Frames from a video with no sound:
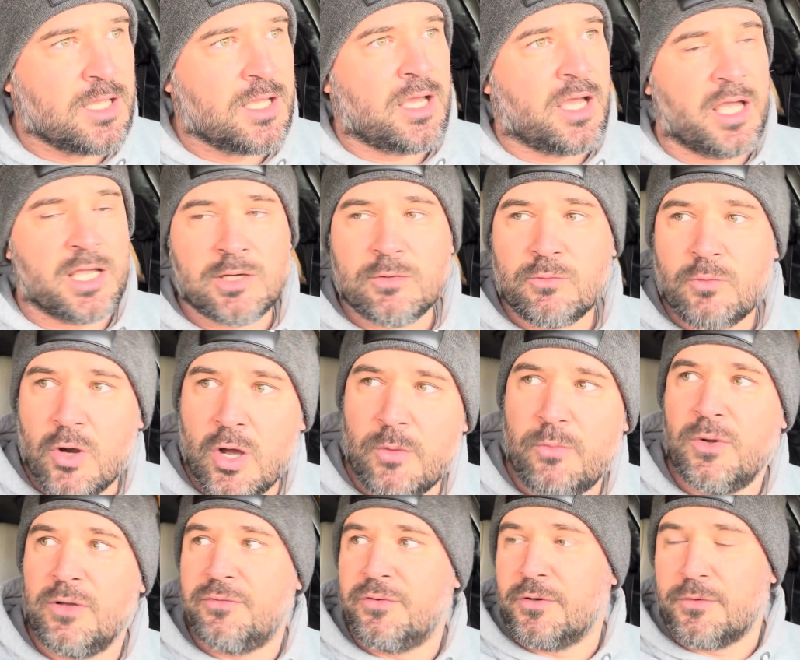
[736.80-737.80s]
I grew up
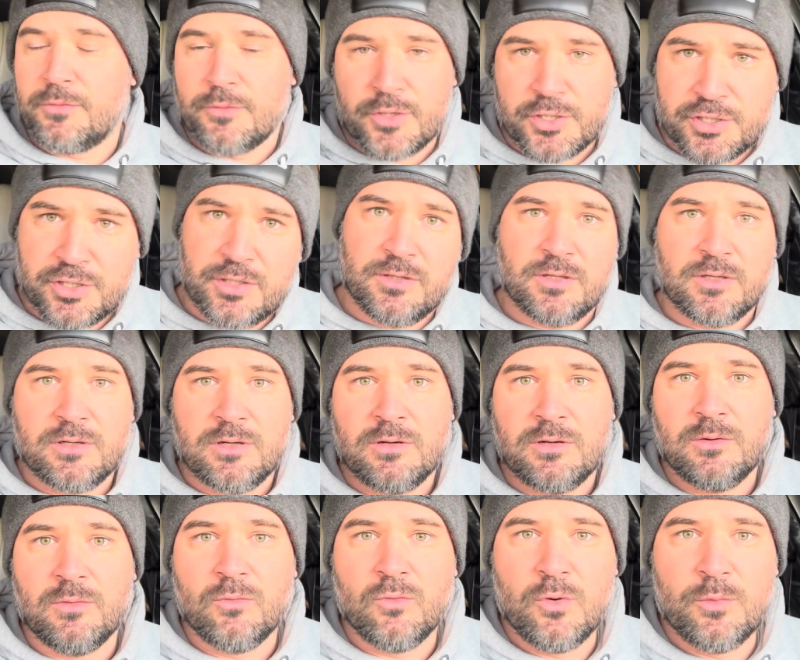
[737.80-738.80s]
with a Russian
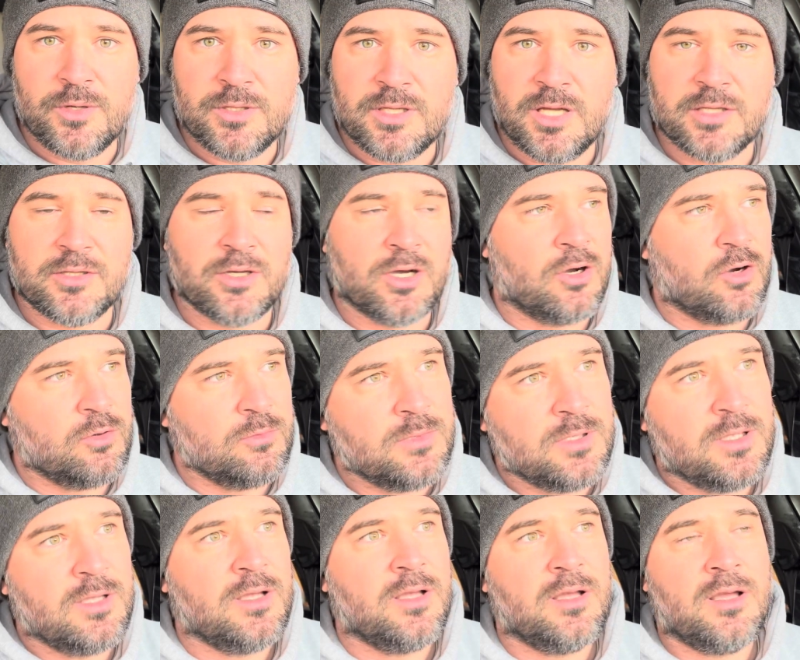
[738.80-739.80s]
woman at home.
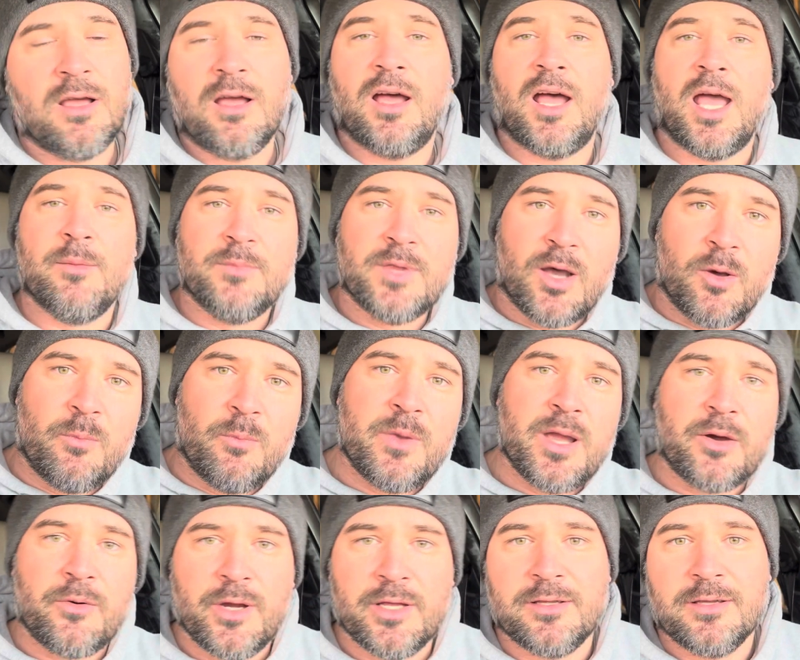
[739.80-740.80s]
I'm now
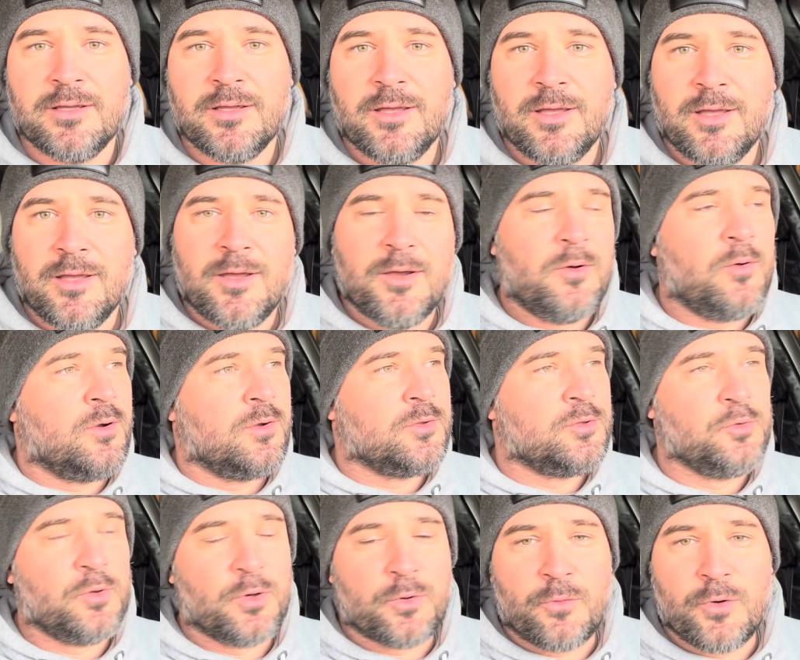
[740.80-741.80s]
married
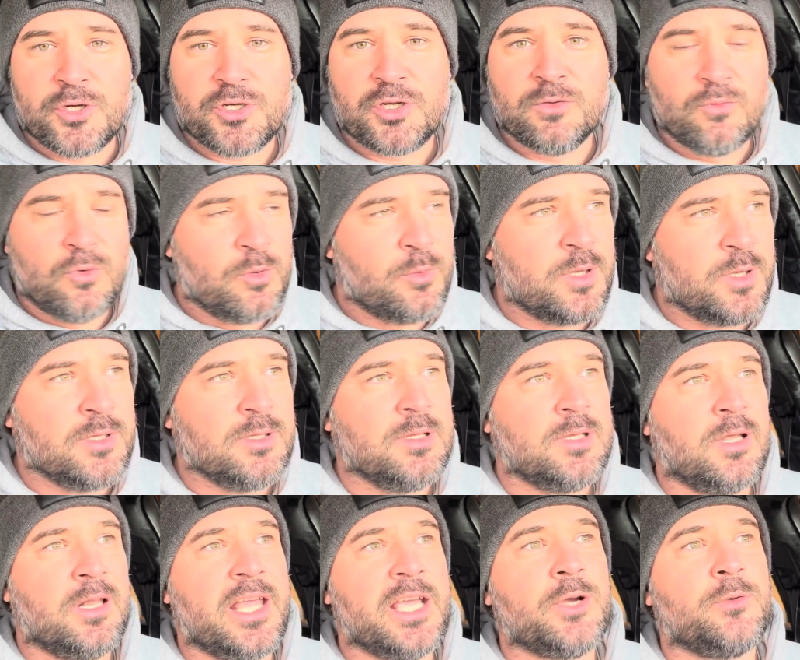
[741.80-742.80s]
to a Russian woman. The
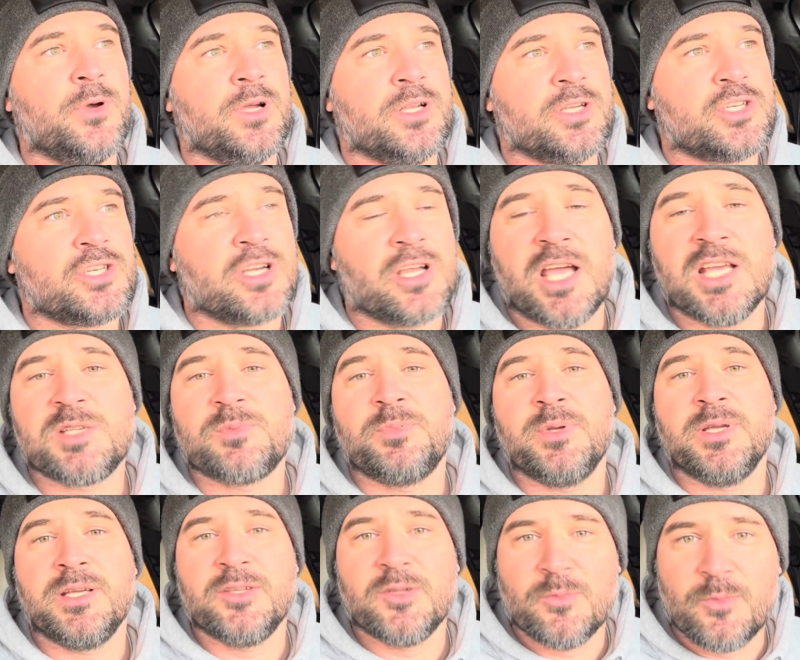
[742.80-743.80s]
language I
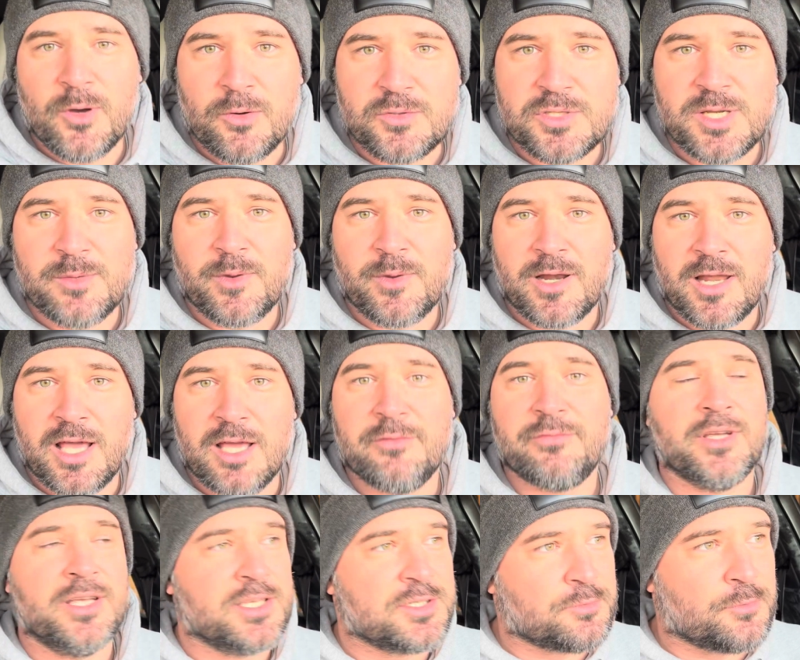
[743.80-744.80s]
speak the most in my life
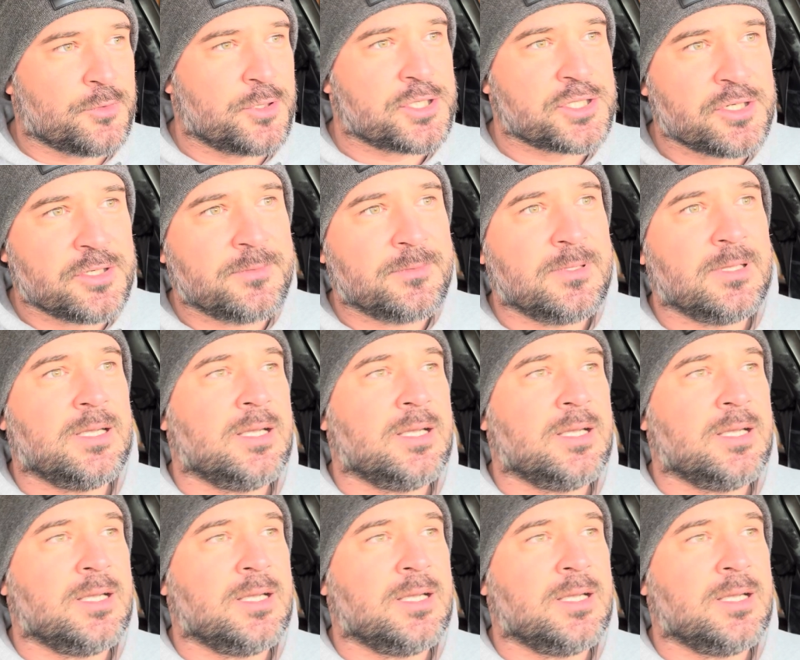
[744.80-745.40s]
is Russian.